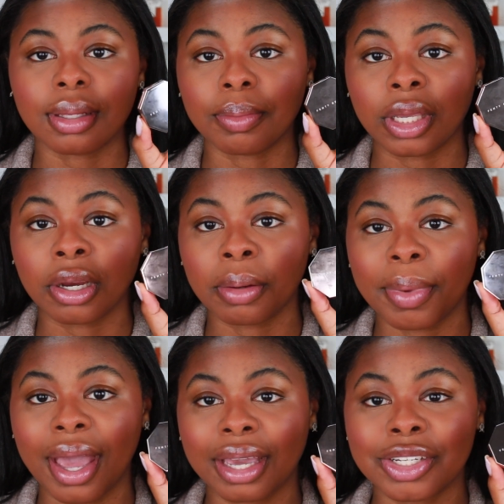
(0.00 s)
the mirrored
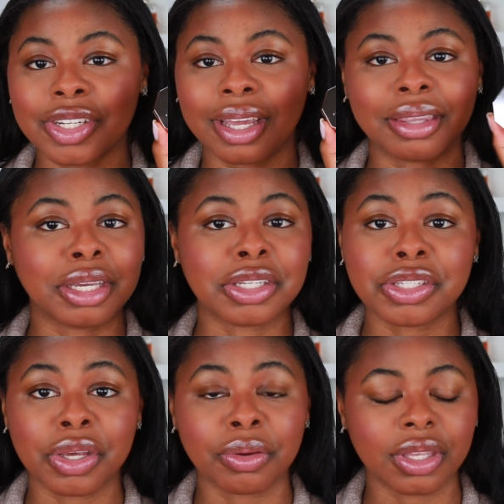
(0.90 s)
packaging. I think it's
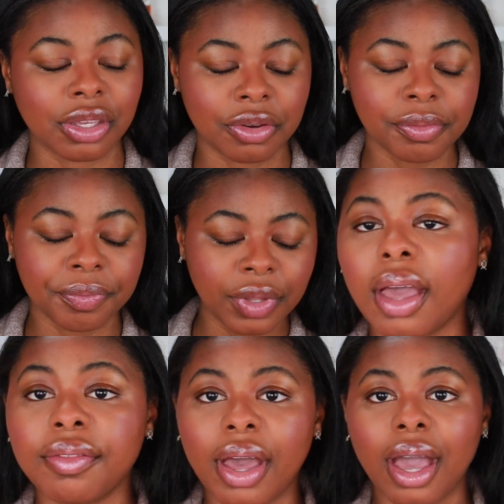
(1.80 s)
so cute.
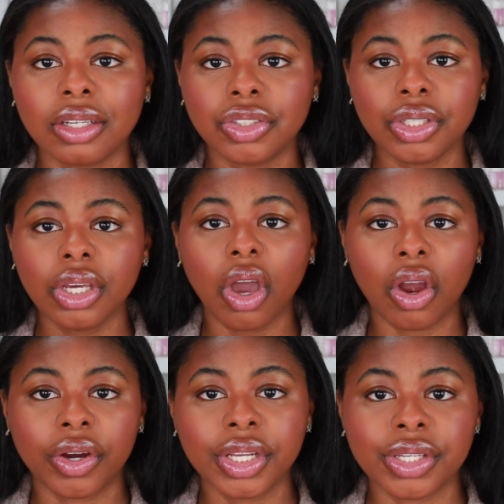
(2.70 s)
I've actually
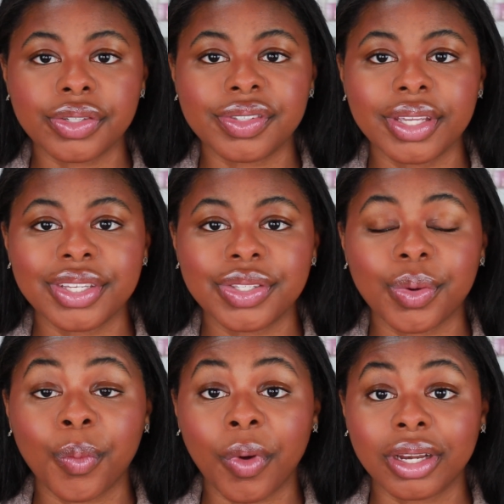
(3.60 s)
already used this
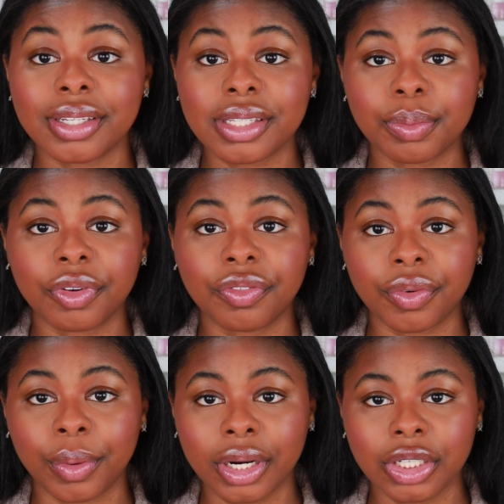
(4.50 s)
once
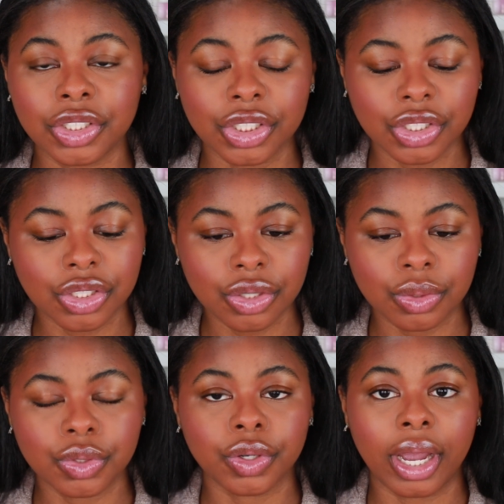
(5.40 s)
before just to
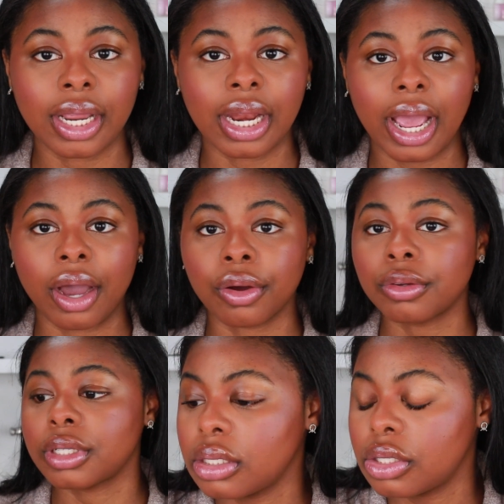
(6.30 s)
try it
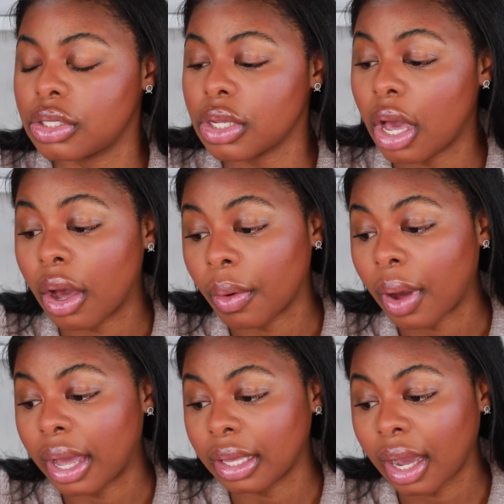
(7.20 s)
out, so
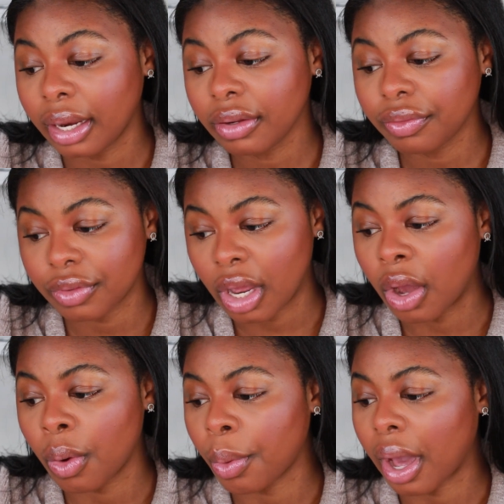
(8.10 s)
I kind of
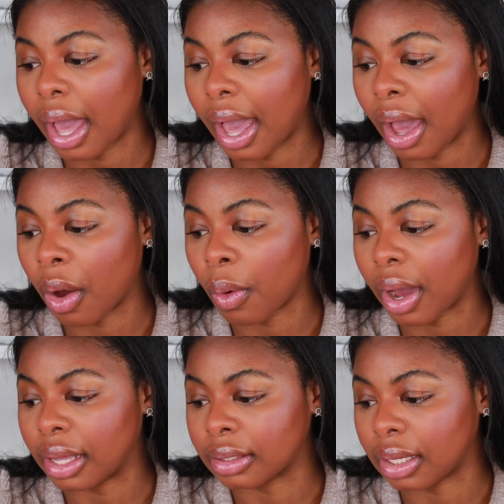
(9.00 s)
know how
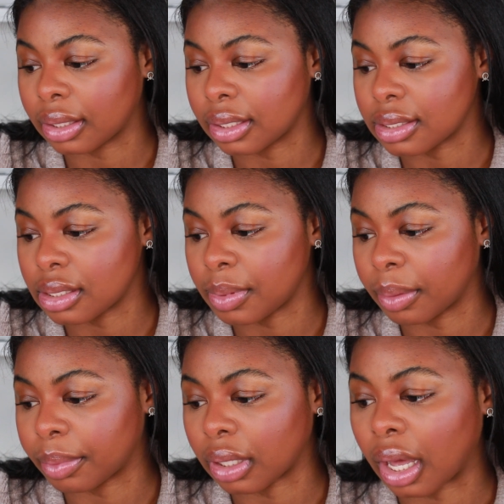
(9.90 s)
I like this to be
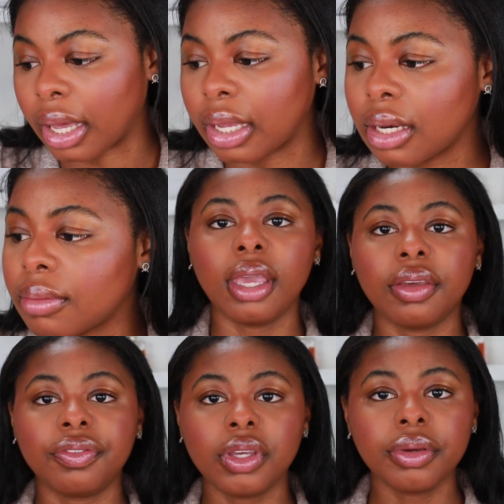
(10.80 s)
applied.
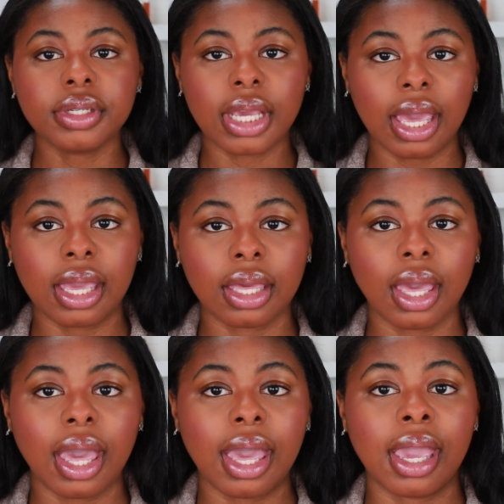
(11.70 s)
If you take
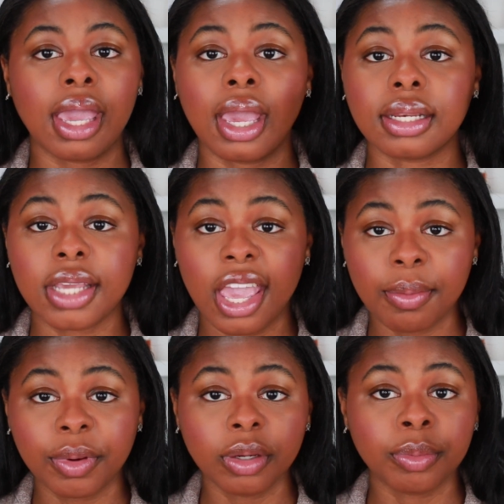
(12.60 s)
a
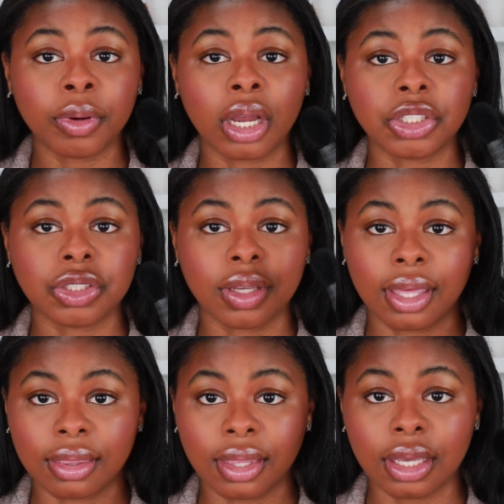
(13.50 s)
tapered brush
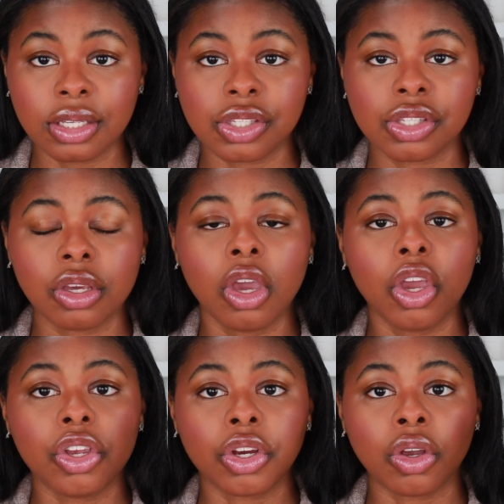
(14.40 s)
like this,
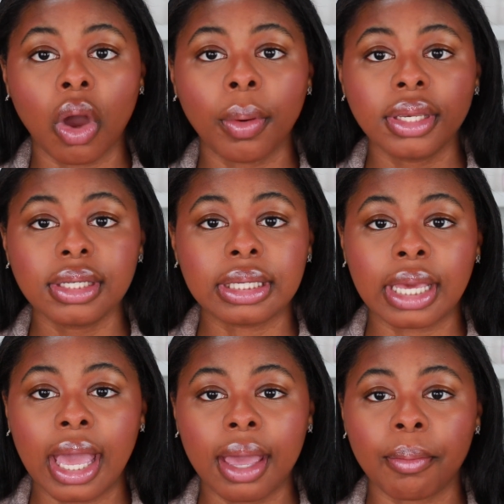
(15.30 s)
you're going to
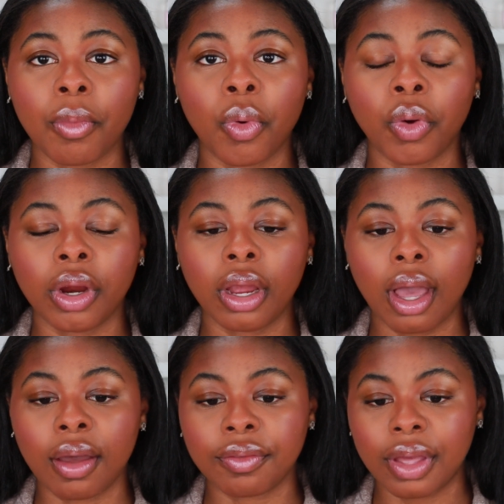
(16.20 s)
get more
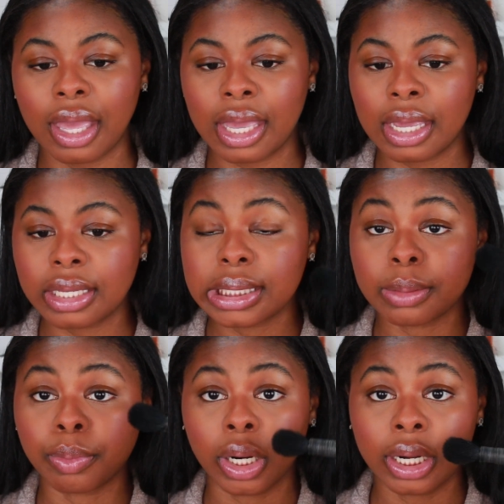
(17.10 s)
of a
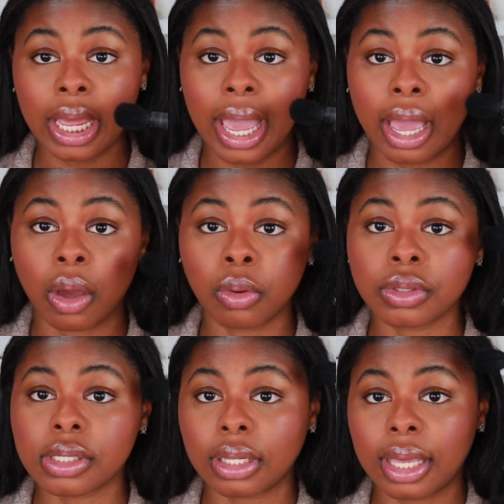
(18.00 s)
spread
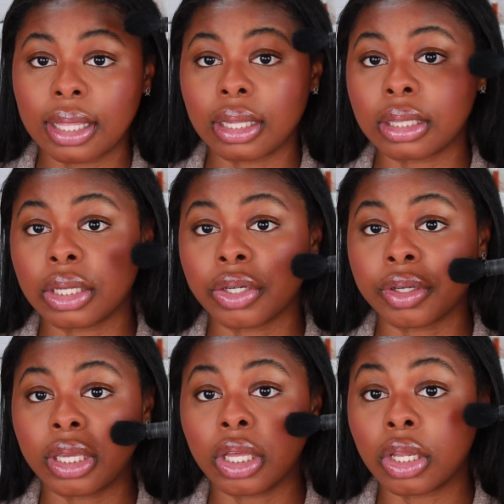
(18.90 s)
out, like
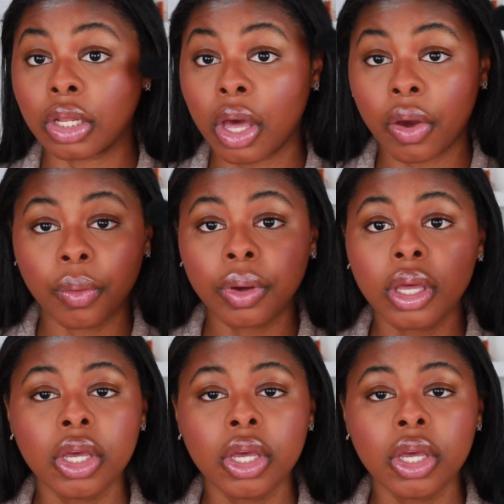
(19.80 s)
glittery glow.